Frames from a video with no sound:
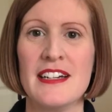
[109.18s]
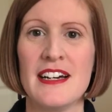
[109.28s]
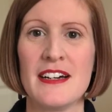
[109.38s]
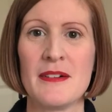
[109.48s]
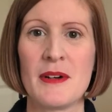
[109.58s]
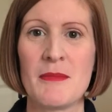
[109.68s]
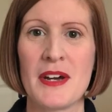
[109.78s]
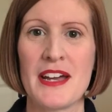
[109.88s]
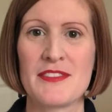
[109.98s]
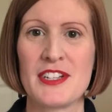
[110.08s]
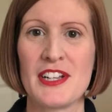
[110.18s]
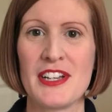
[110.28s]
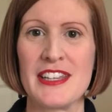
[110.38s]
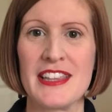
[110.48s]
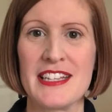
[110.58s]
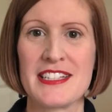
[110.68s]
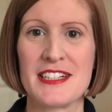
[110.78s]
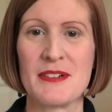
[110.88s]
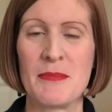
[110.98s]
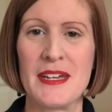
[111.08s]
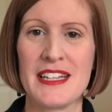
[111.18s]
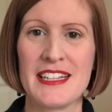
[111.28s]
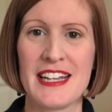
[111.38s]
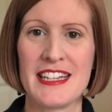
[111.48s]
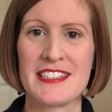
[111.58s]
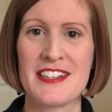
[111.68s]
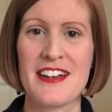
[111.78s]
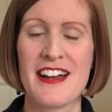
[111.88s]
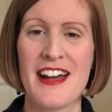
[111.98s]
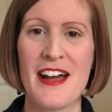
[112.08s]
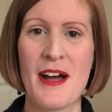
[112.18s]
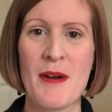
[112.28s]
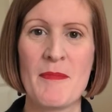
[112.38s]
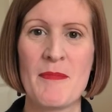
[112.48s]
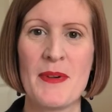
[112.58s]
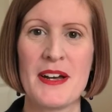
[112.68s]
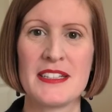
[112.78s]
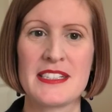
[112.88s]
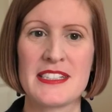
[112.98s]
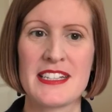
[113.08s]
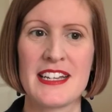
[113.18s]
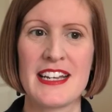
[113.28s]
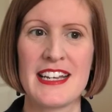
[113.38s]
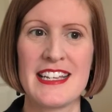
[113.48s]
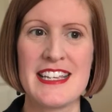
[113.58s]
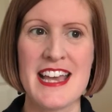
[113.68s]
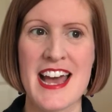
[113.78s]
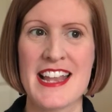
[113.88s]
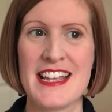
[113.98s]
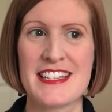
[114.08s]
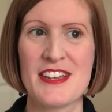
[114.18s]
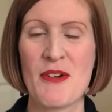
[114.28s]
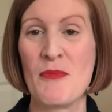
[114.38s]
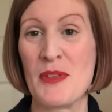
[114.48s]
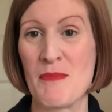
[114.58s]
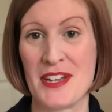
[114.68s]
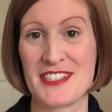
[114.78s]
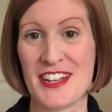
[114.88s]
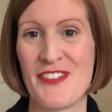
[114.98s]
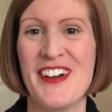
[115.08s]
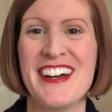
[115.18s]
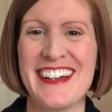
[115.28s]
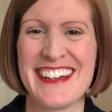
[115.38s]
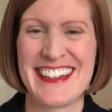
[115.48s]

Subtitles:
I might have to lighten this a little bit later, but yeah, let's get on with my stuff.